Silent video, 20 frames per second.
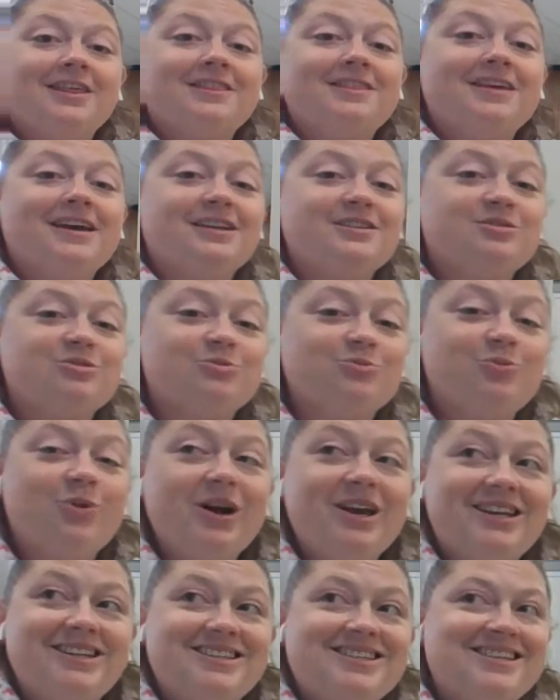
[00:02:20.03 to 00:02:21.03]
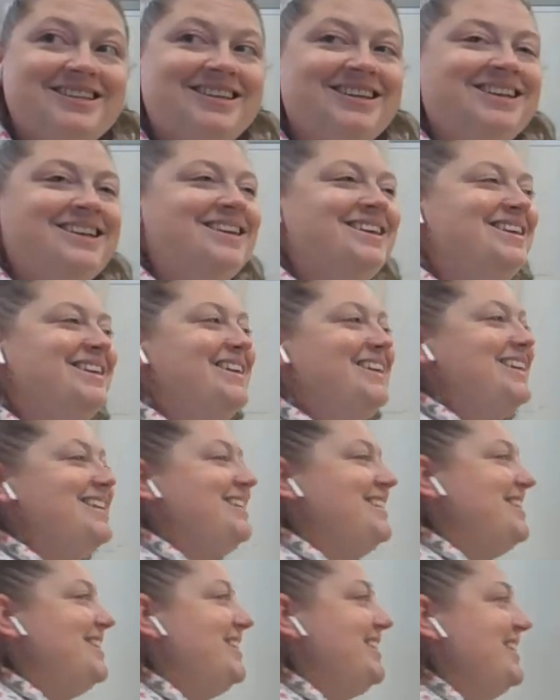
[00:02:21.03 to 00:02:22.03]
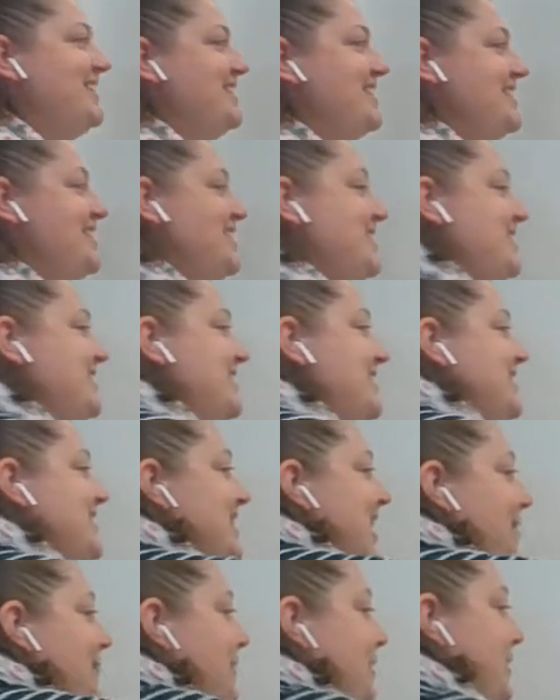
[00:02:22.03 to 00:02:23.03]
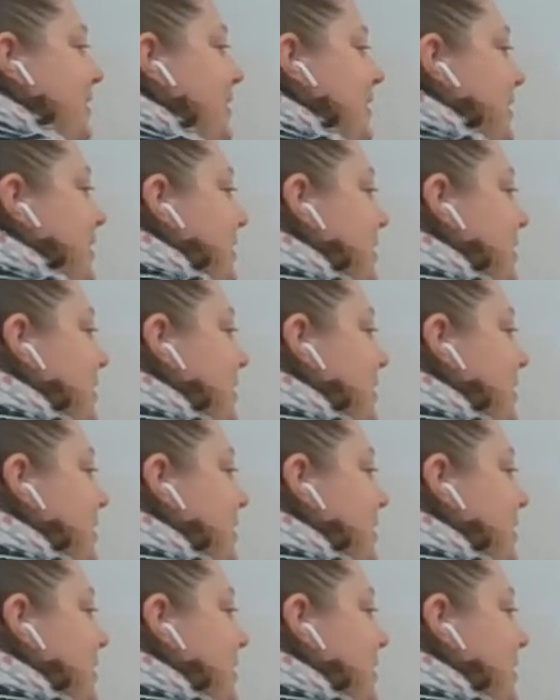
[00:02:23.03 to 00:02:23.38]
That's right. It is 7.